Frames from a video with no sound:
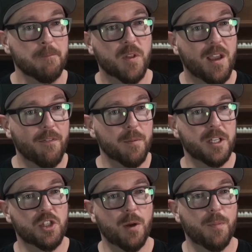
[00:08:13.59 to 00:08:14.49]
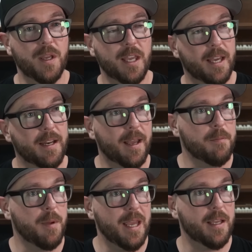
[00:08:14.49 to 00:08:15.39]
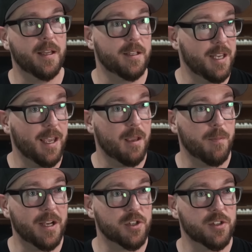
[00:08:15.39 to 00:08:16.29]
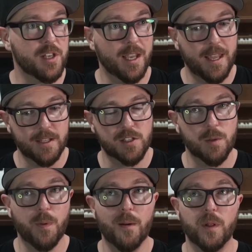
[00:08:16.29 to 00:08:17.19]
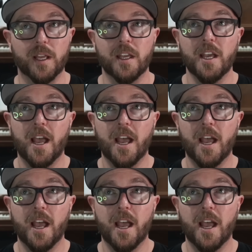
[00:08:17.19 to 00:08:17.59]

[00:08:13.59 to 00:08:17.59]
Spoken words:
the government jumping in and taking measures against the public.